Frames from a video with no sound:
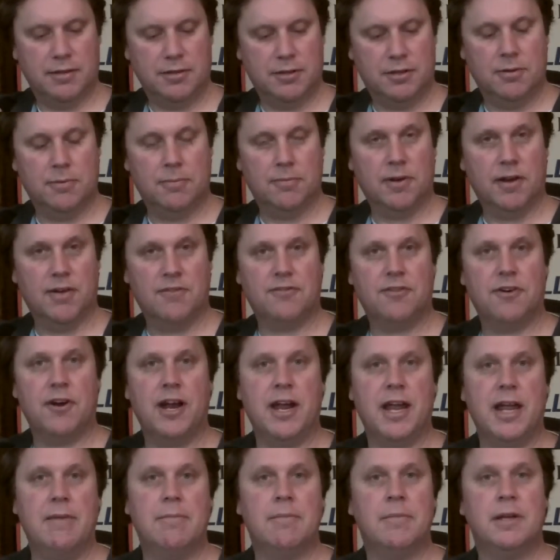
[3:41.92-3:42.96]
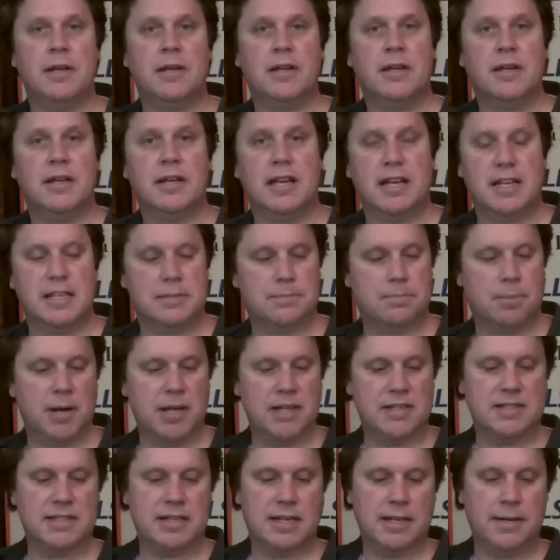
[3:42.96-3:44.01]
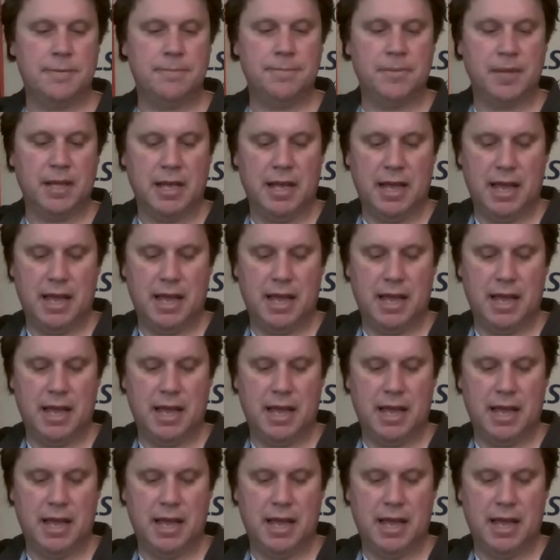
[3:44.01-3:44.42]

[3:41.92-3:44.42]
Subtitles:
to the frame is busted.